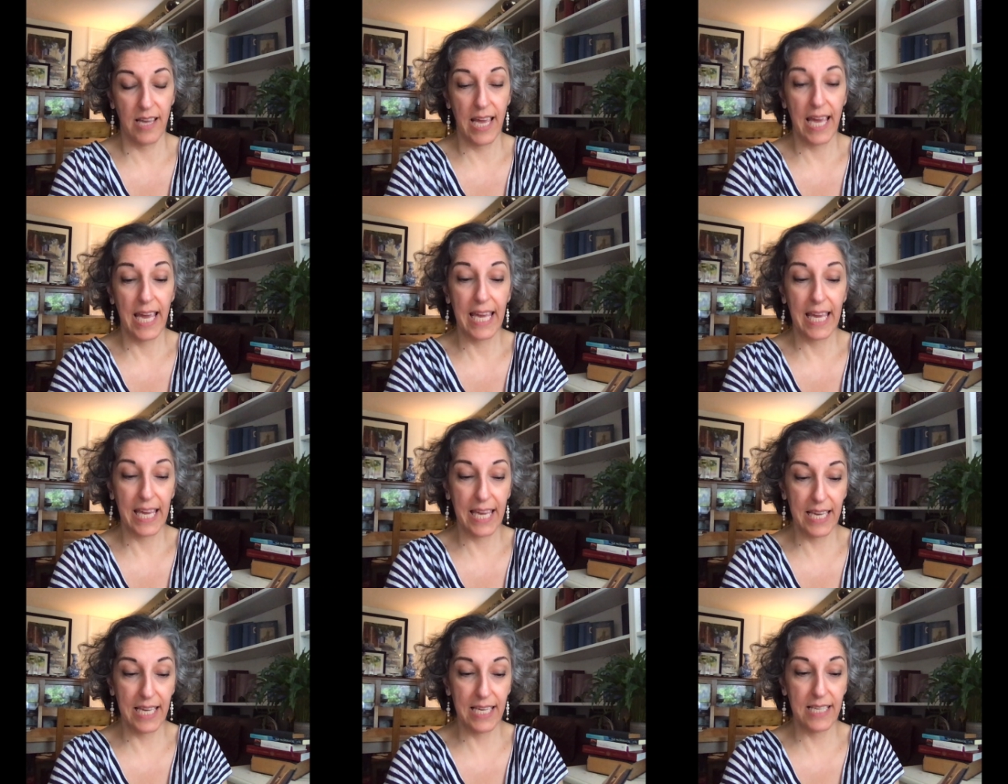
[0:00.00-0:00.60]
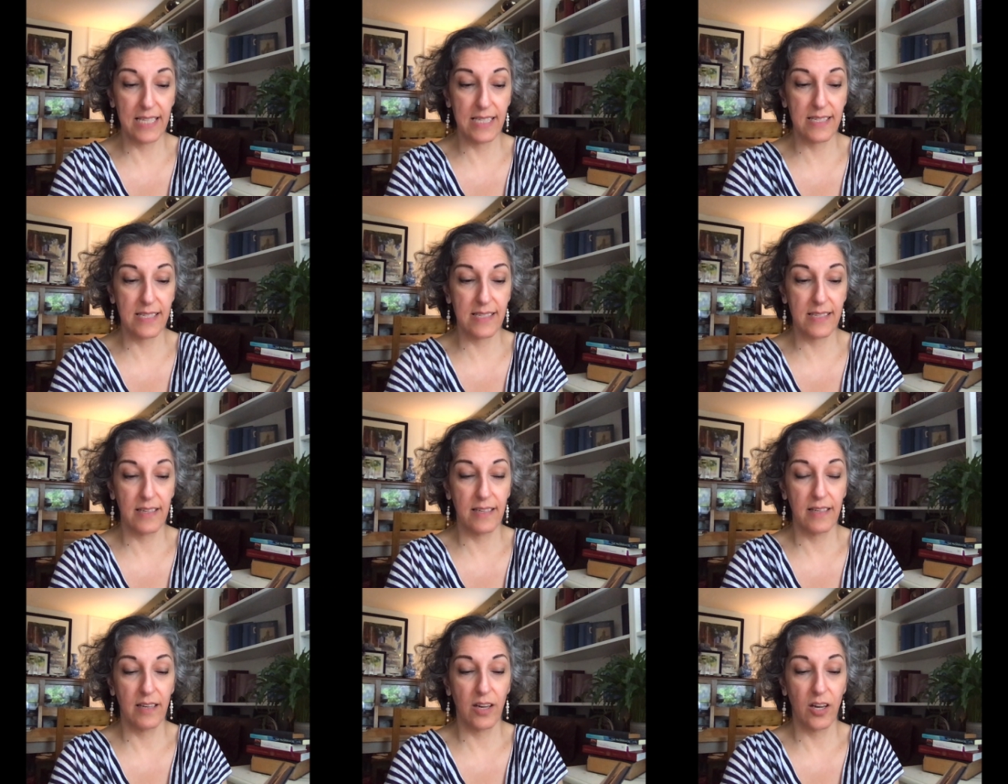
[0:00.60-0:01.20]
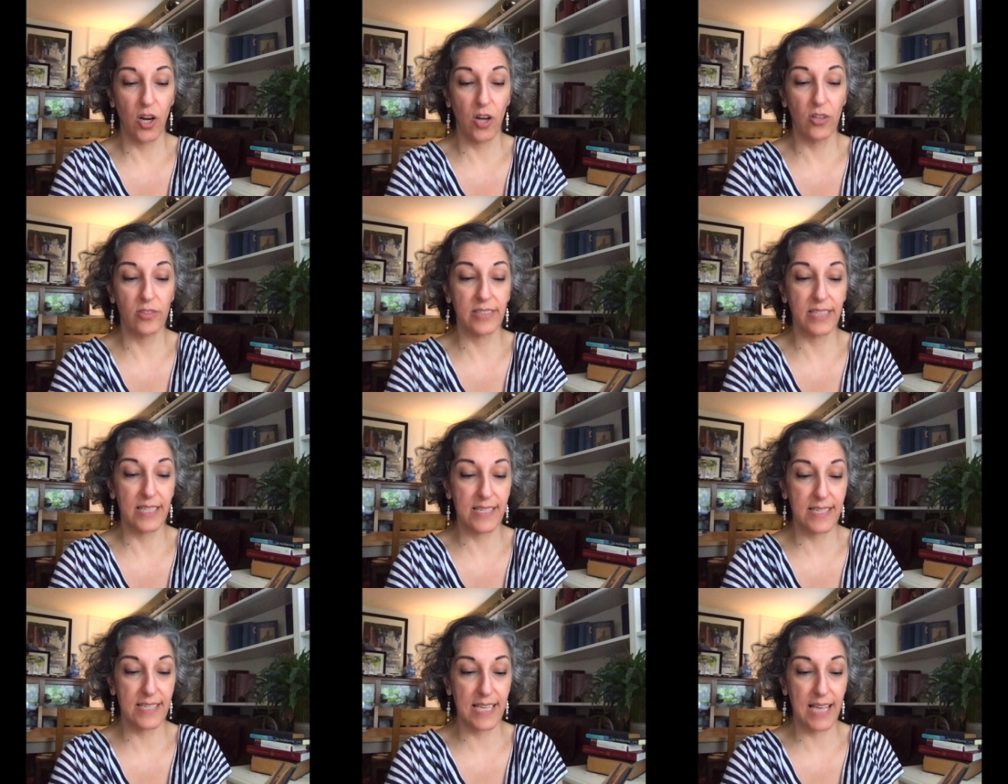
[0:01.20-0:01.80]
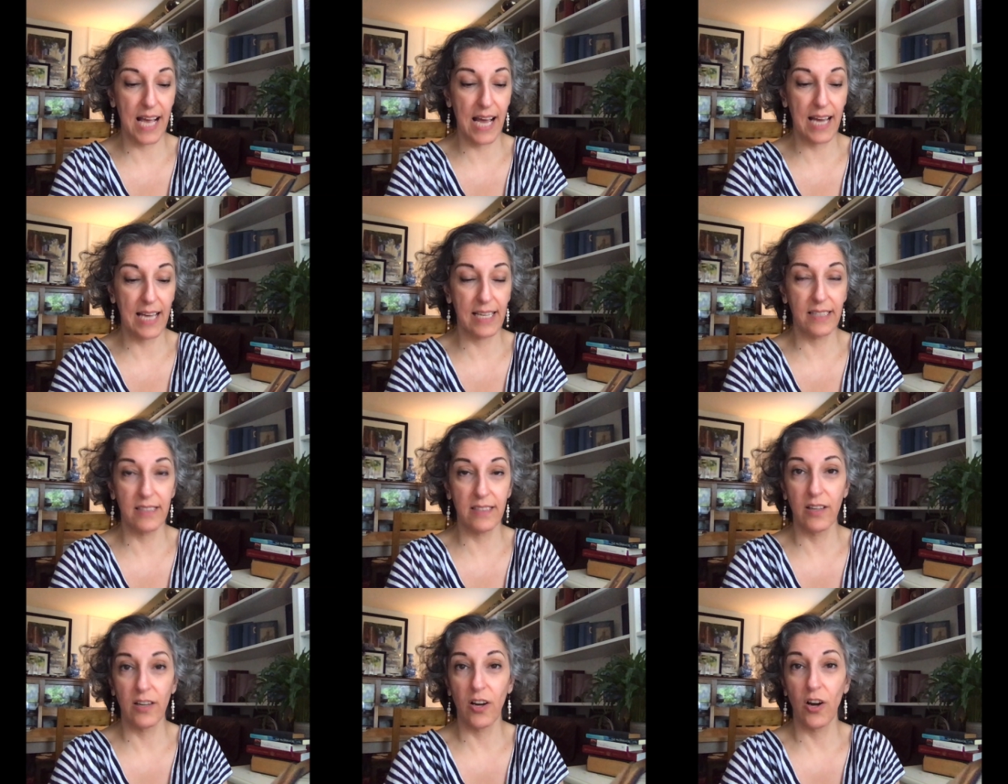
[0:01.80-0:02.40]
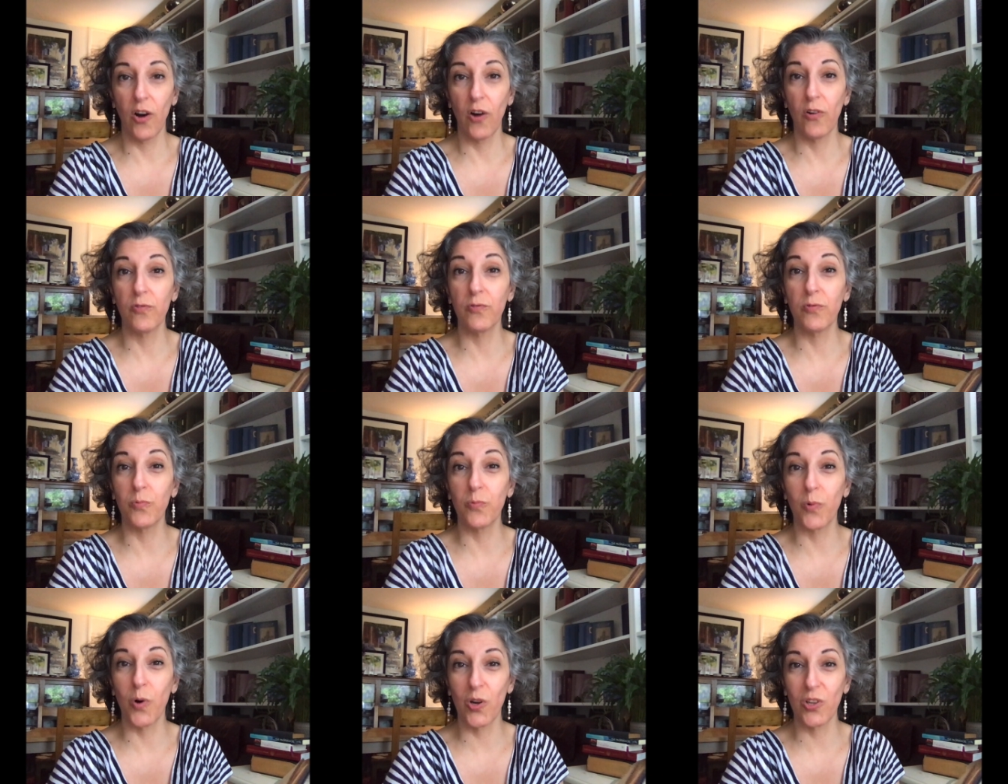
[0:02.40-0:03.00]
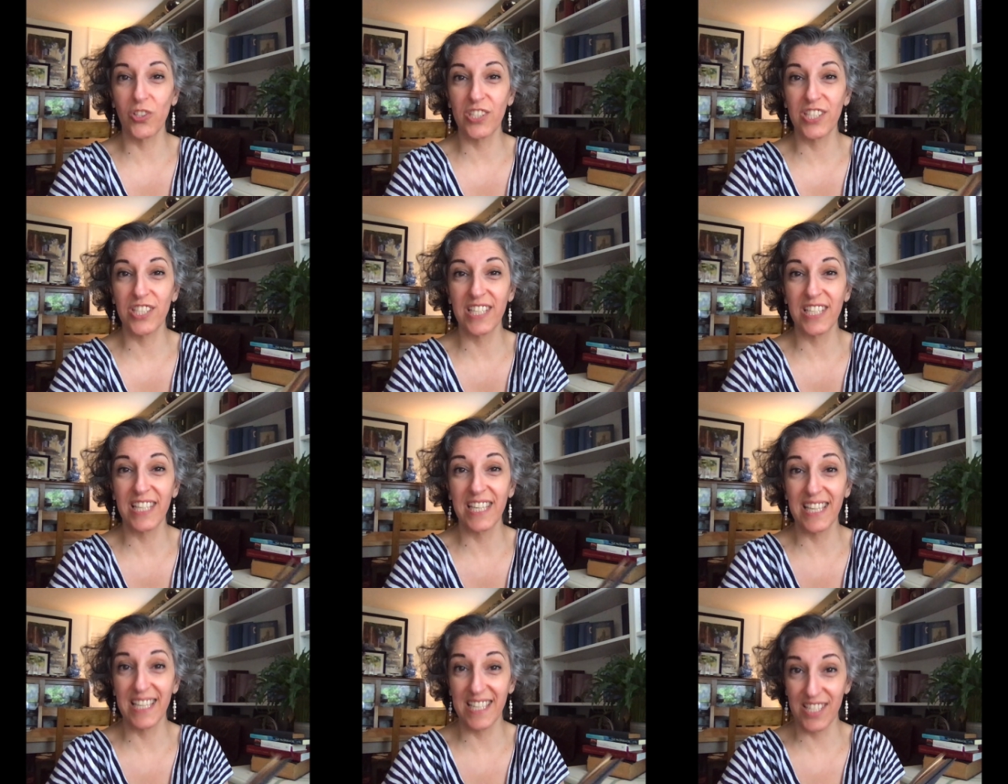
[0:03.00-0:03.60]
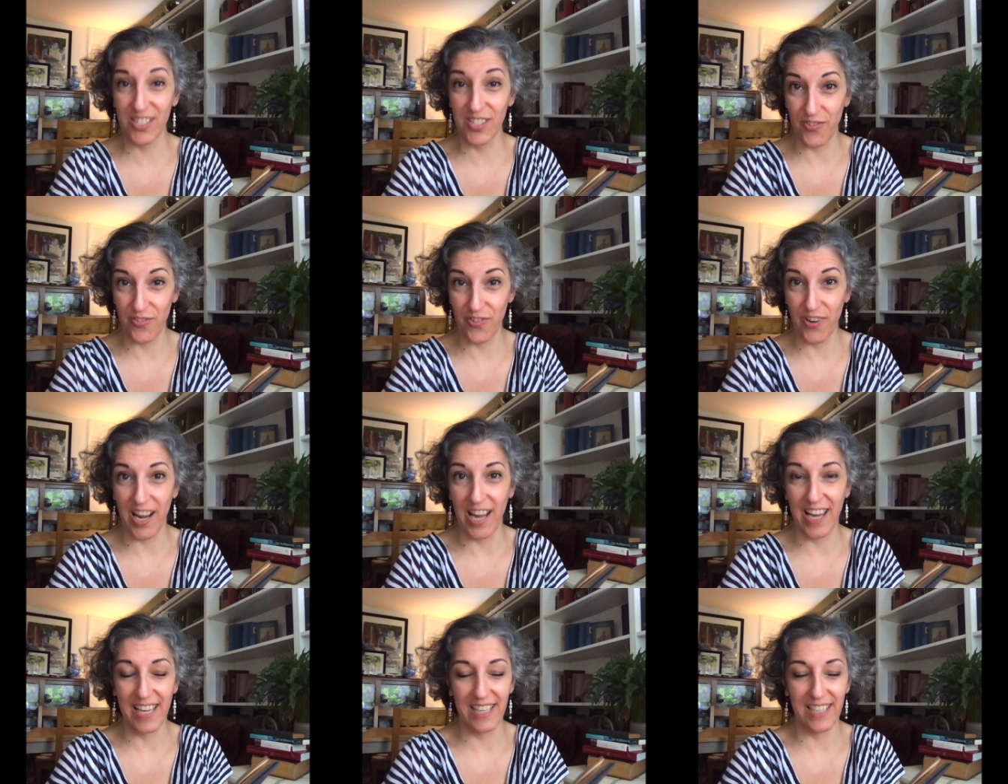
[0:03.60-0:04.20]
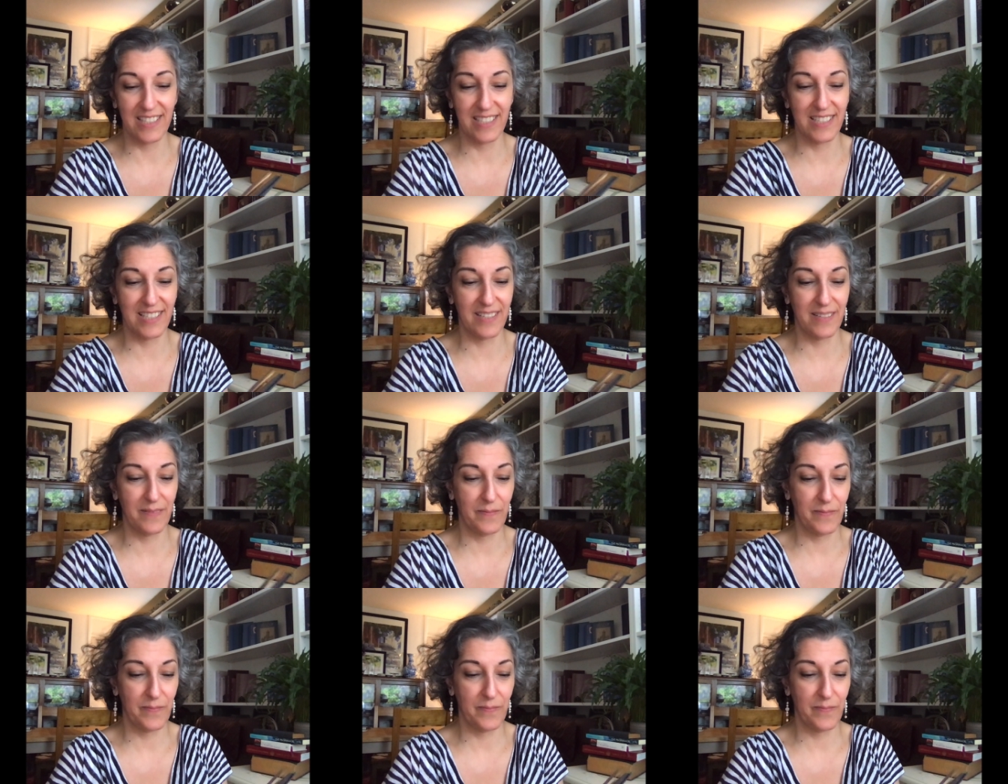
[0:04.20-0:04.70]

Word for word: He is on the side of what is right.